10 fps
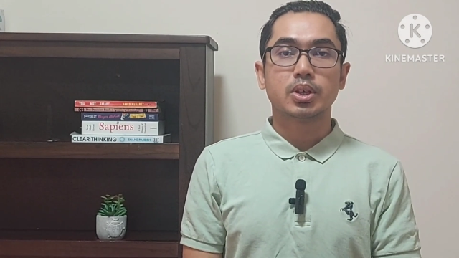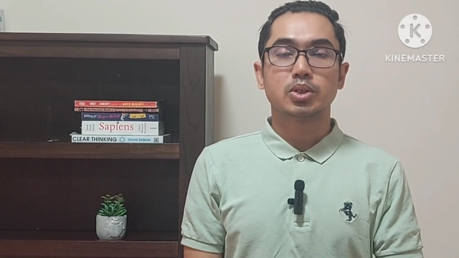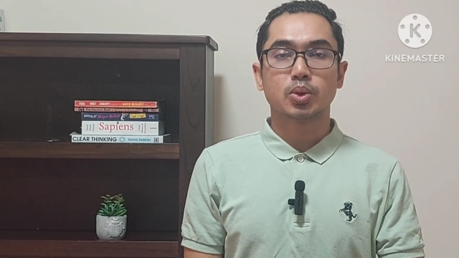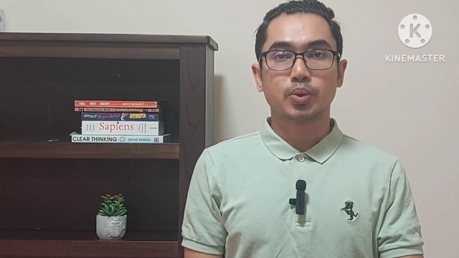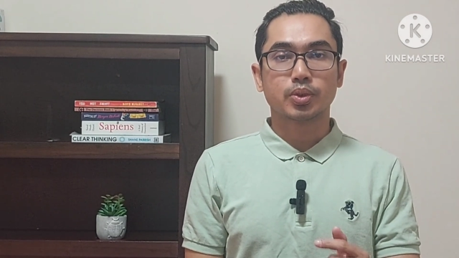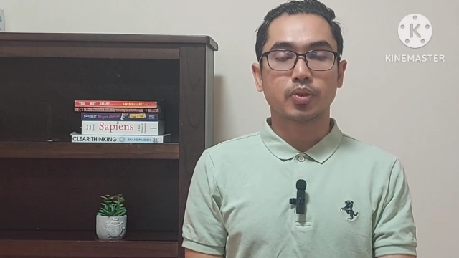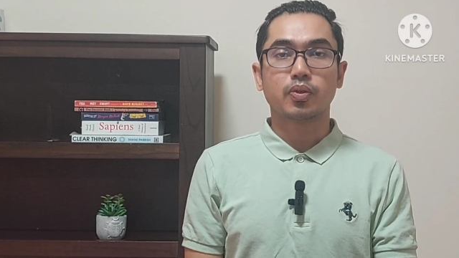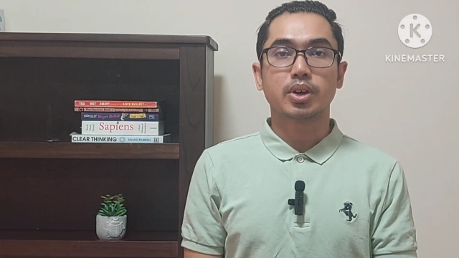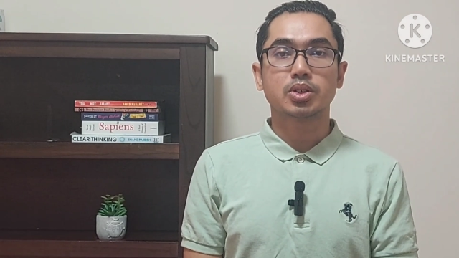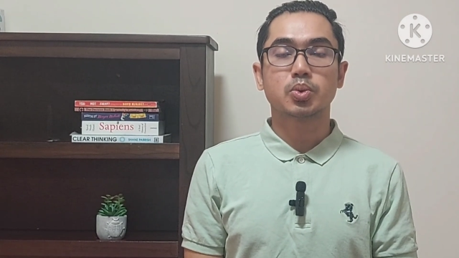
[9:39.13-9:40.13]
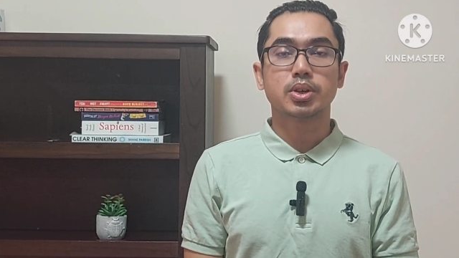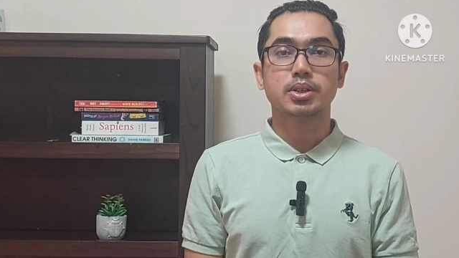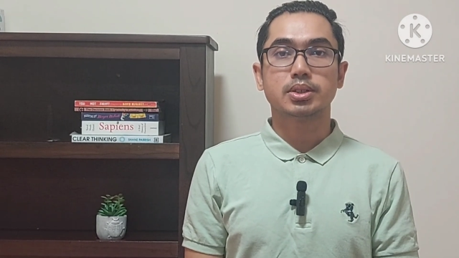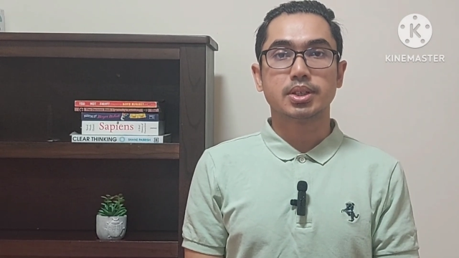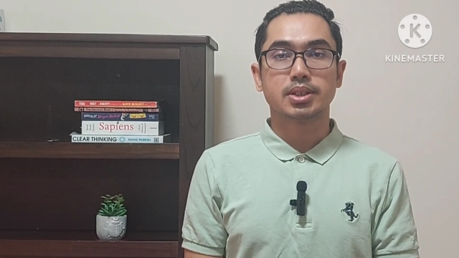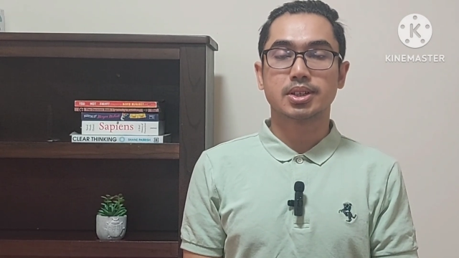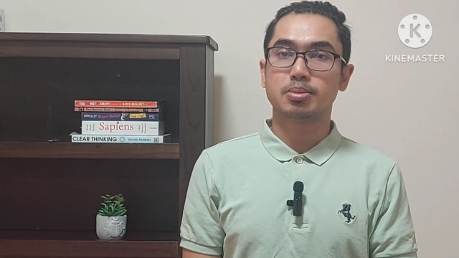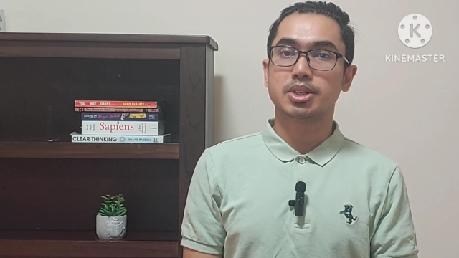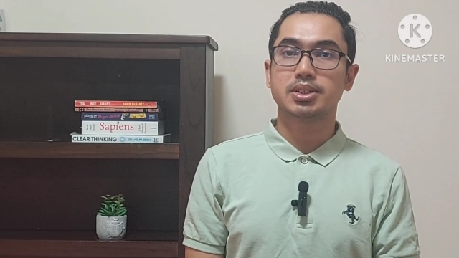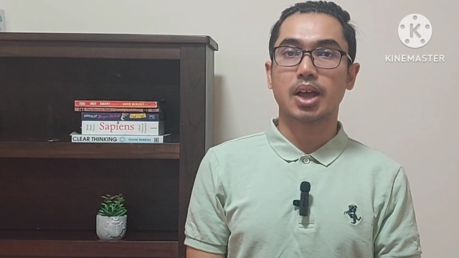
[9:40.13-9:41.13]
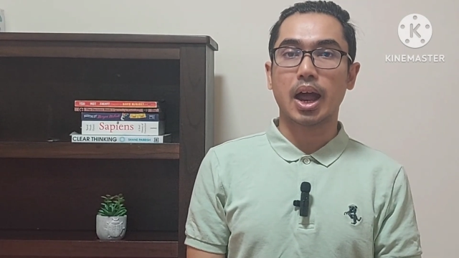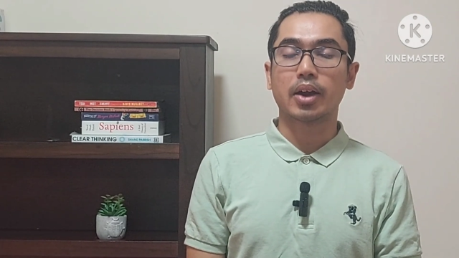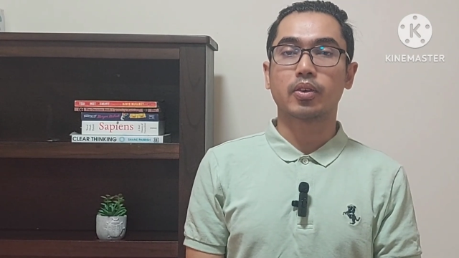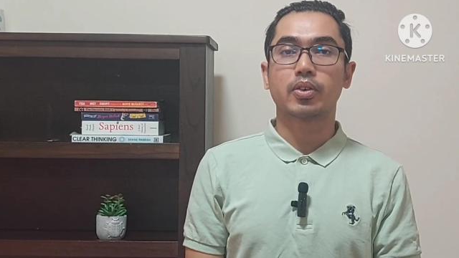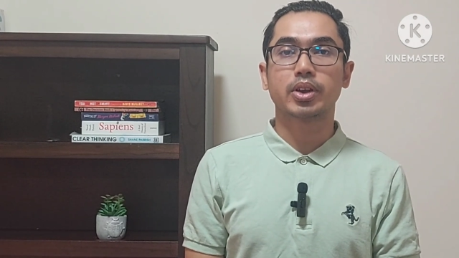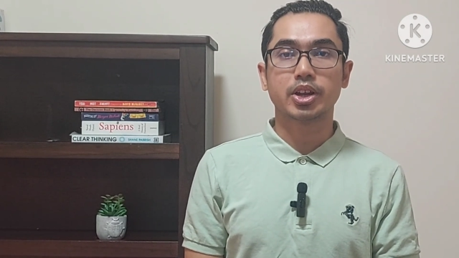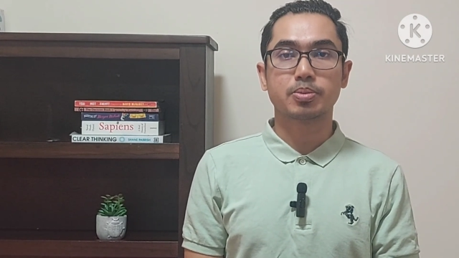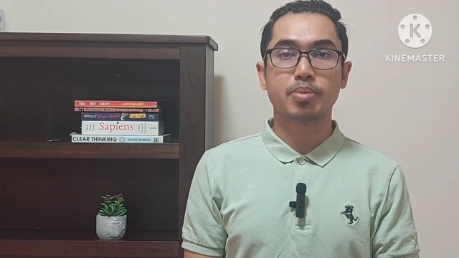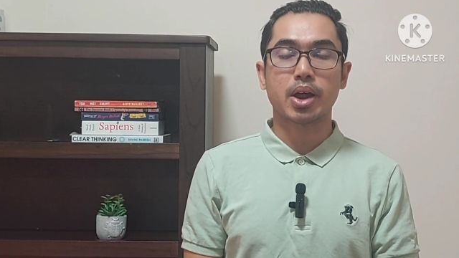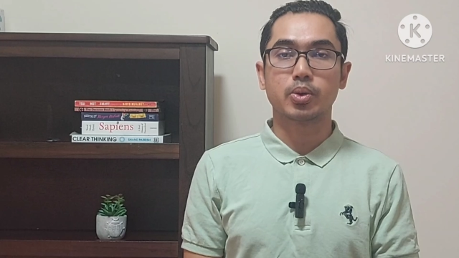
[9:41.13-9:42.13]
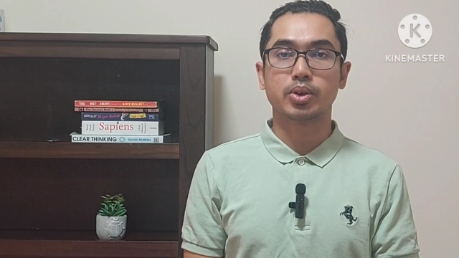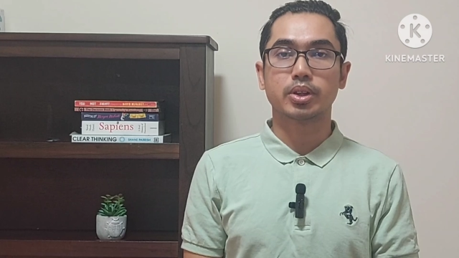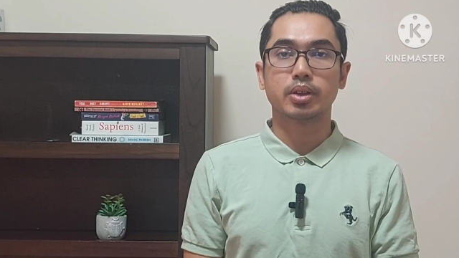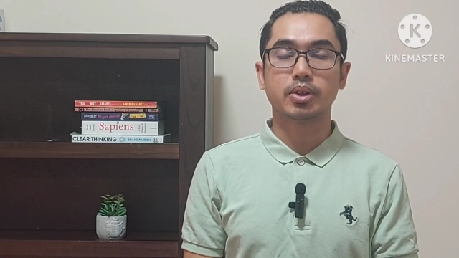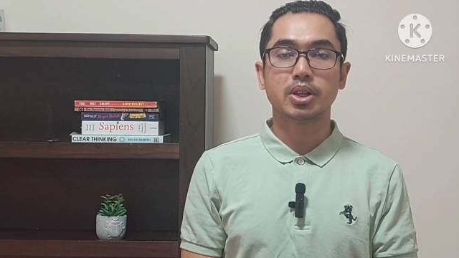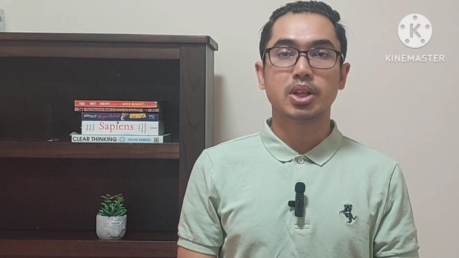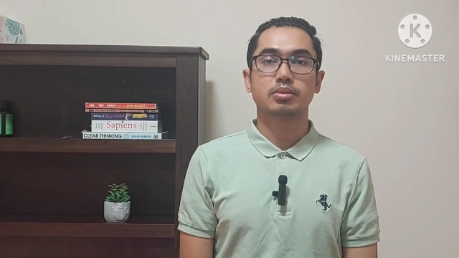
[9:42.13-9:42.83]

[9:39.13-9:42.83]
So the first one is establish a create priority level.